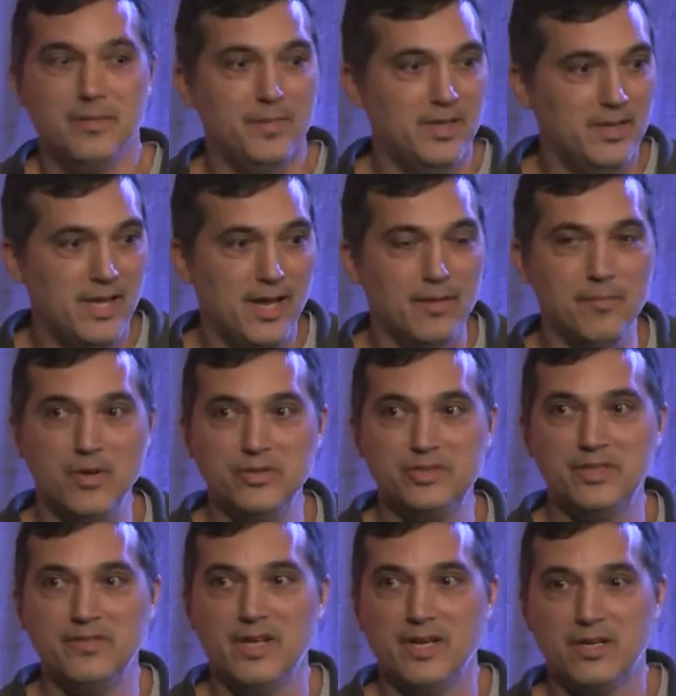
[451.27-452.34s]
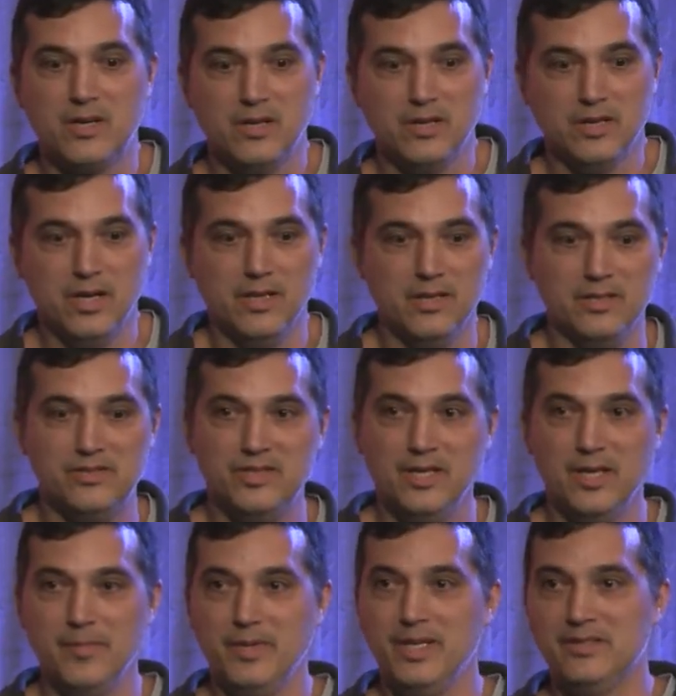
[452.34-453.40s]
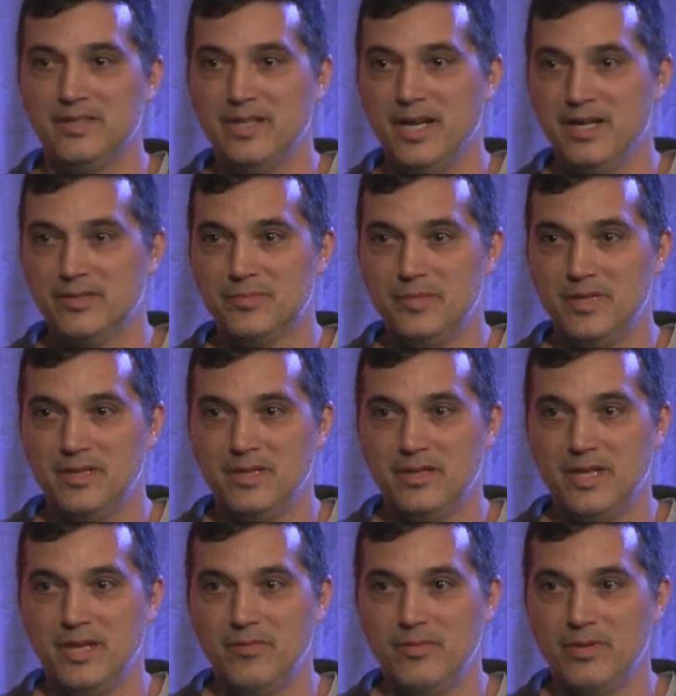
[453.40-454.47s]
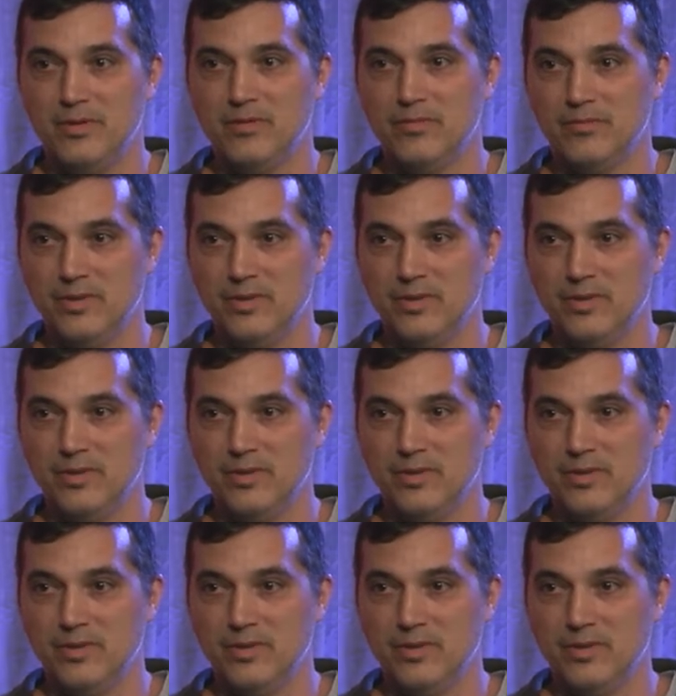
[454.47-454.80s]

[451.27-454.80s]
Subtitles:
I mean, most of that occurred on the CME's announcement that they were